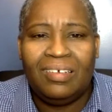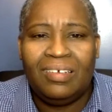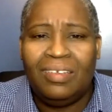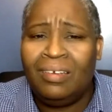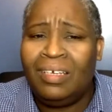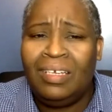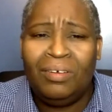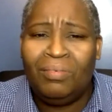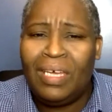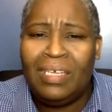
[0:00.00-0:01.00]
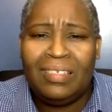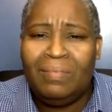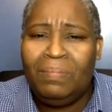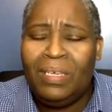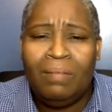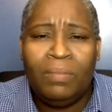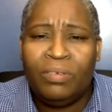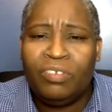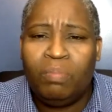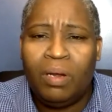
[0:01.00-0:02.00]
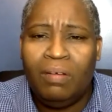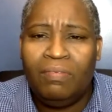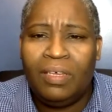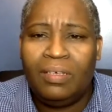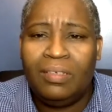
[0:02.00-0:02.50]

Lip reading: are in a race to be the most perfect.